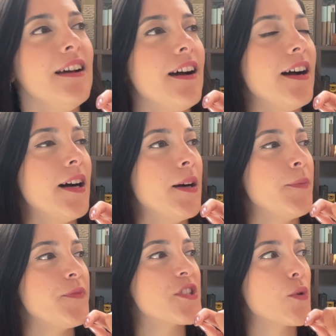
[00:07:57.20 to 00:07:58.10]

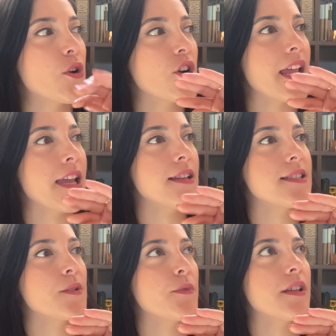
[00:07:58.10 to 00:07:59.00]
So her aunt
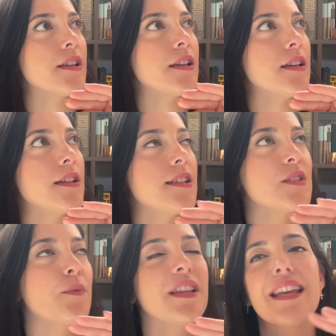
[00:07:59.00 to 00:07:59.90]
doesn't really